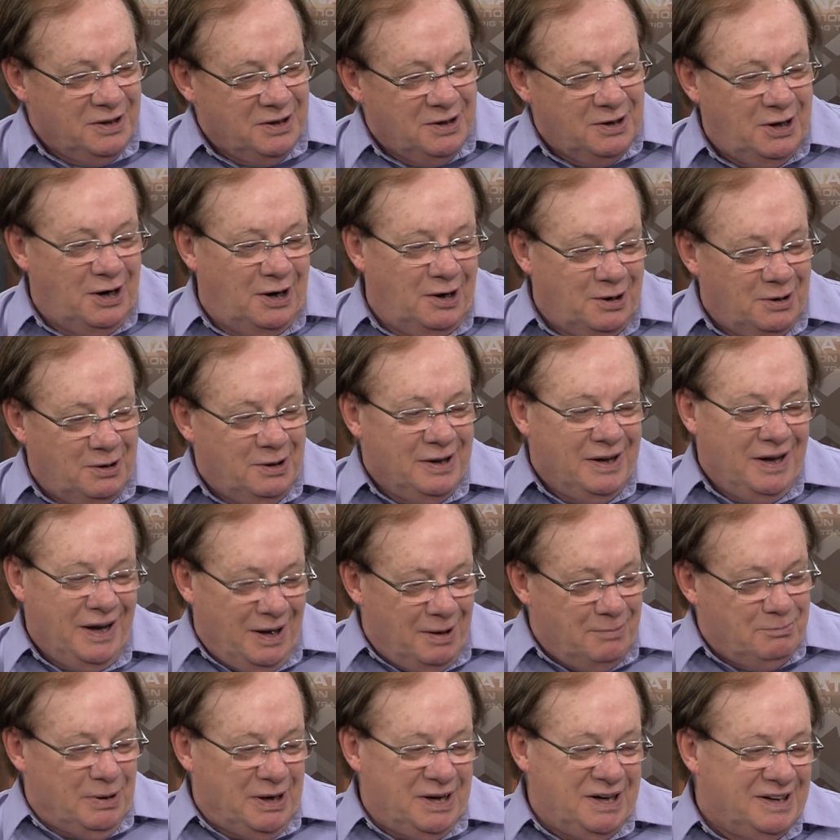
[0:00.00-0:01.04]
you know, I
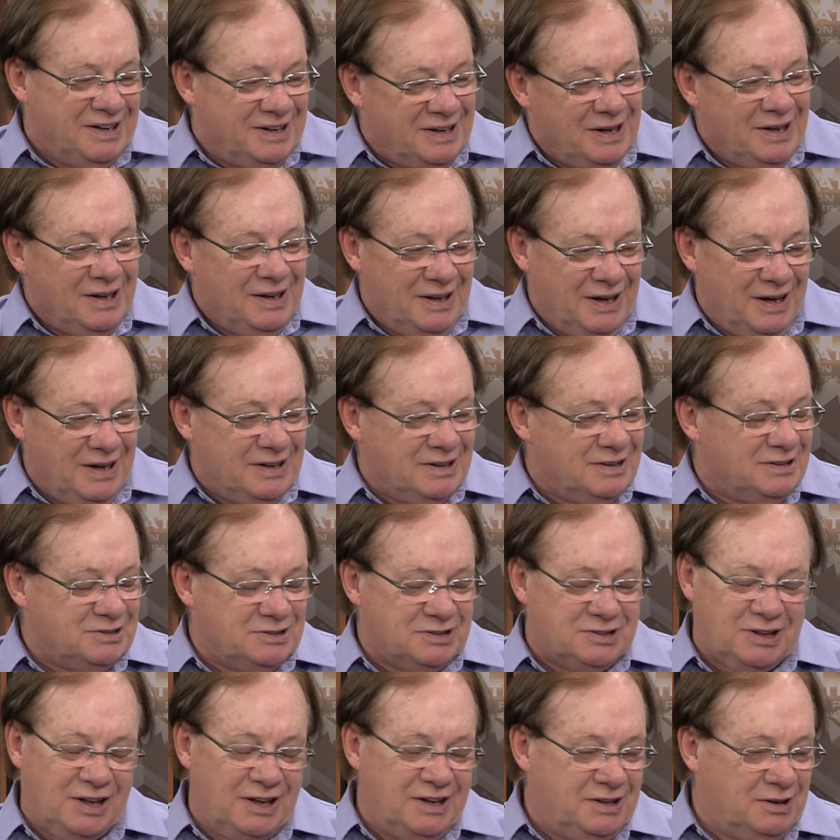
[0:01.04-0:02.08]
mean, it's
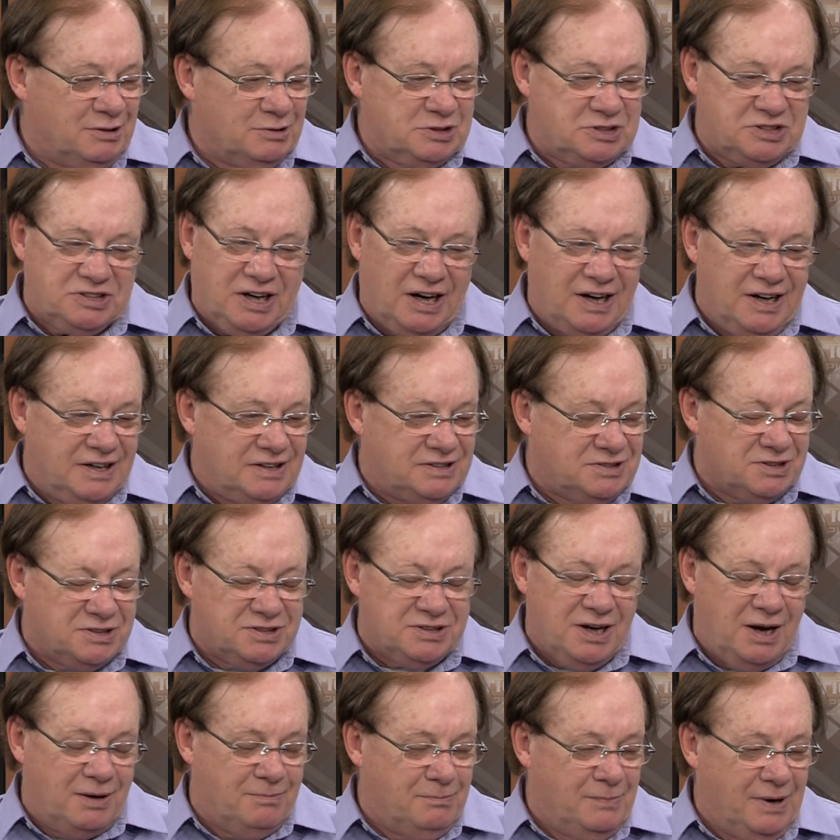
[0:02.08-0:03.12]
clean those steaks or
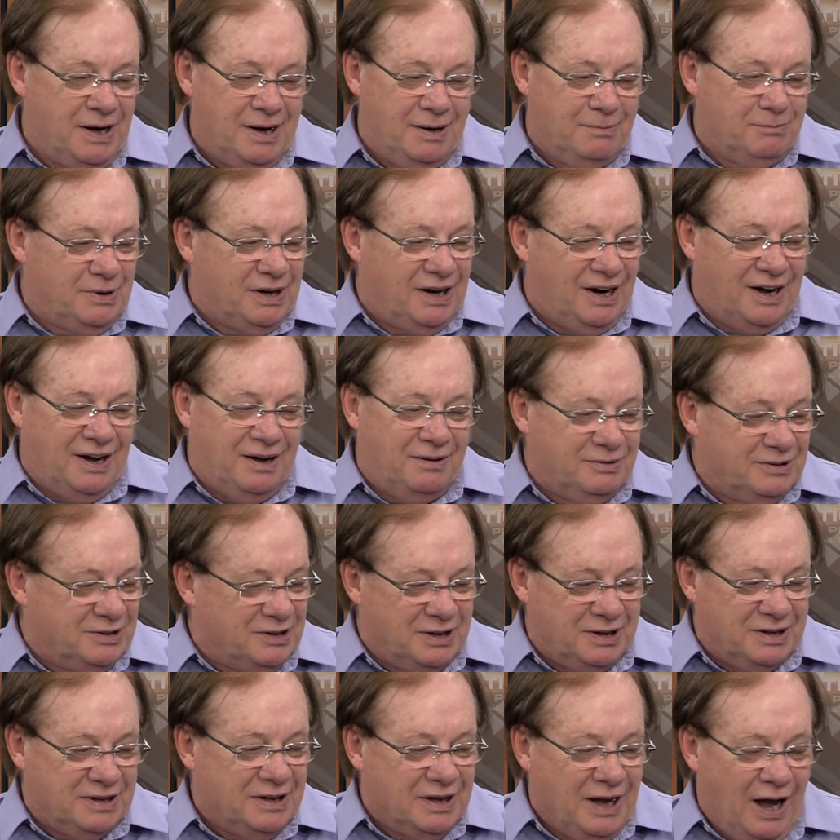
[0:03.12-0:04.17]
something, man. But I,
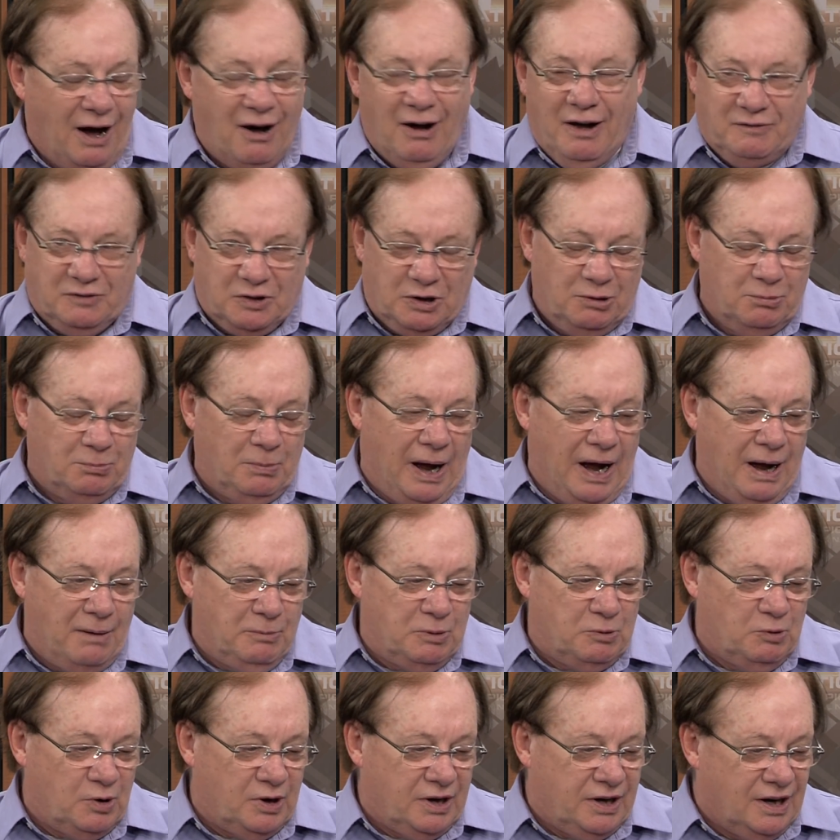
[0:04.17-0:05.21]
will have to go buy
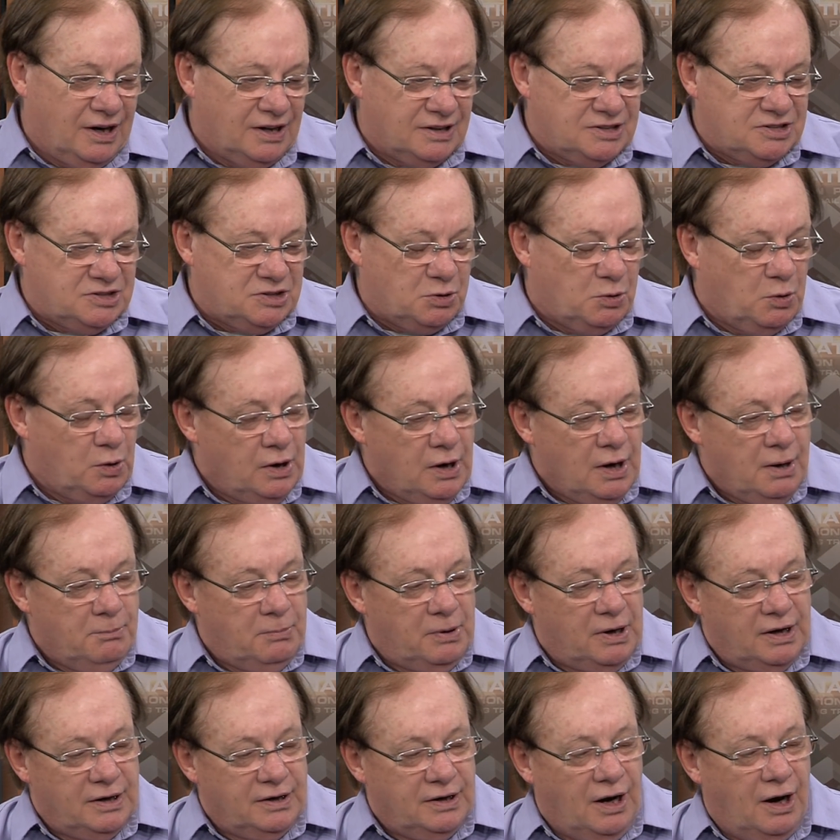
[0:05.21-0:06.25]
me one down at the store.
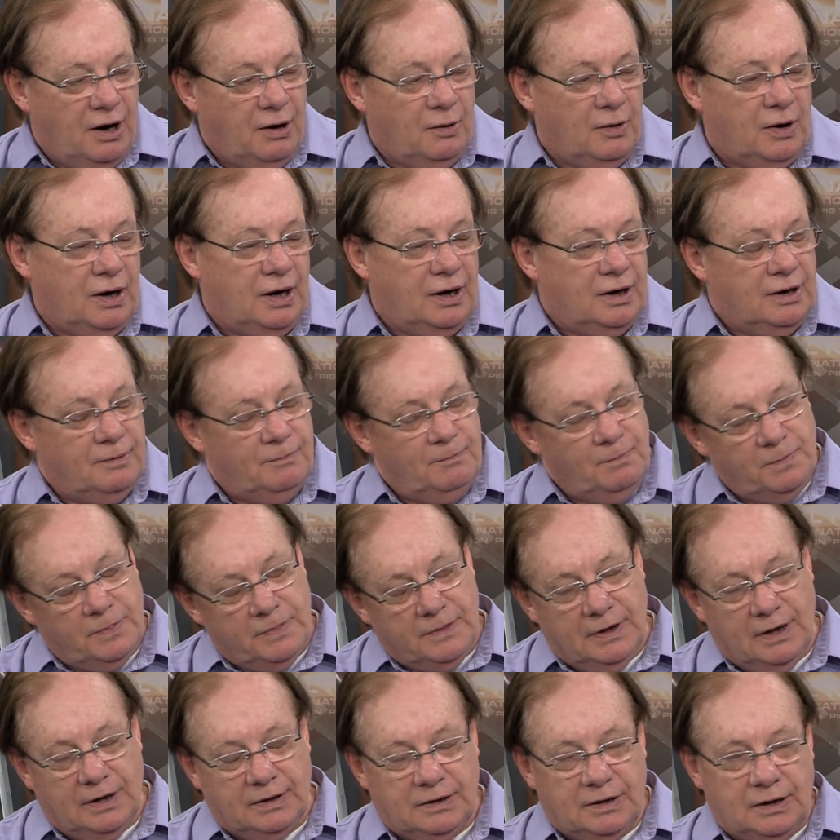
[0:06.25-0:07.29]
But no, uh,
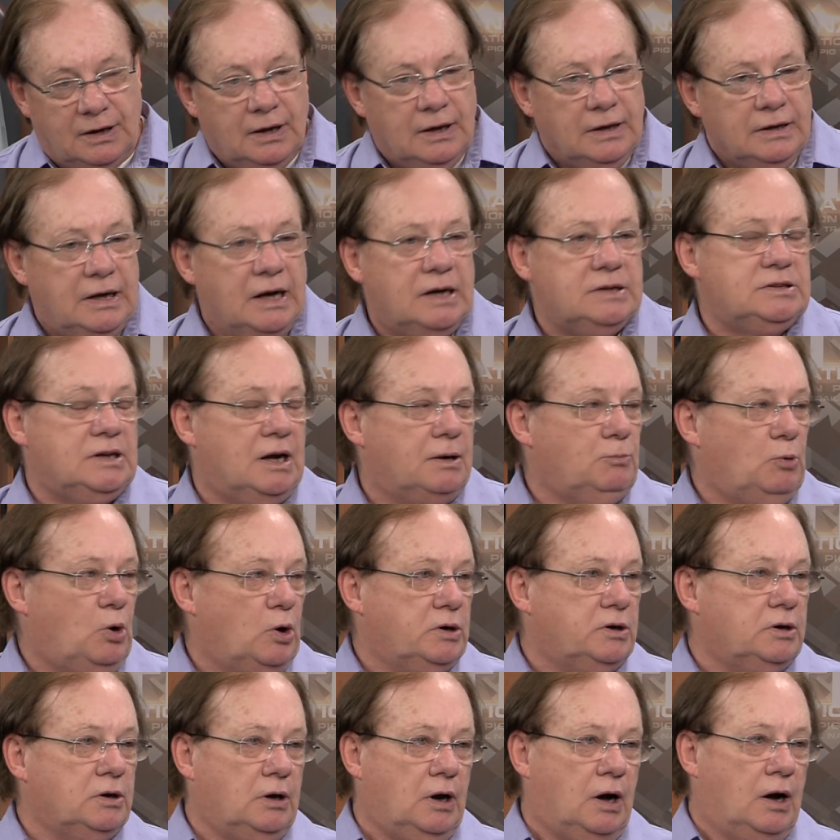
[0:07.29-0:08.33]
guys like
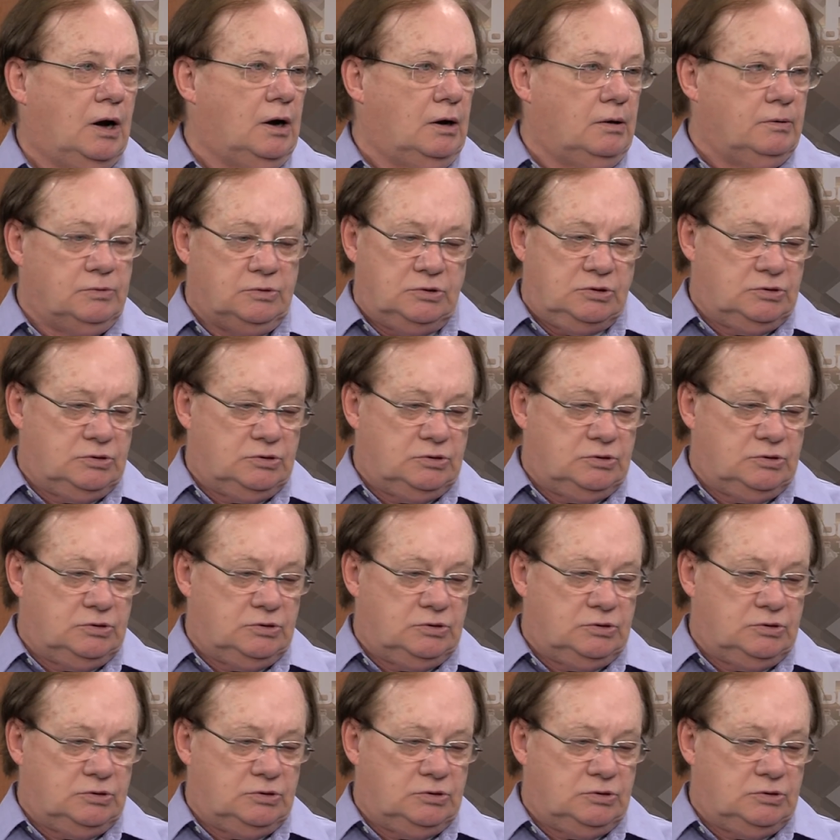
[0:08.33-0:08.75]
Mark. Uh,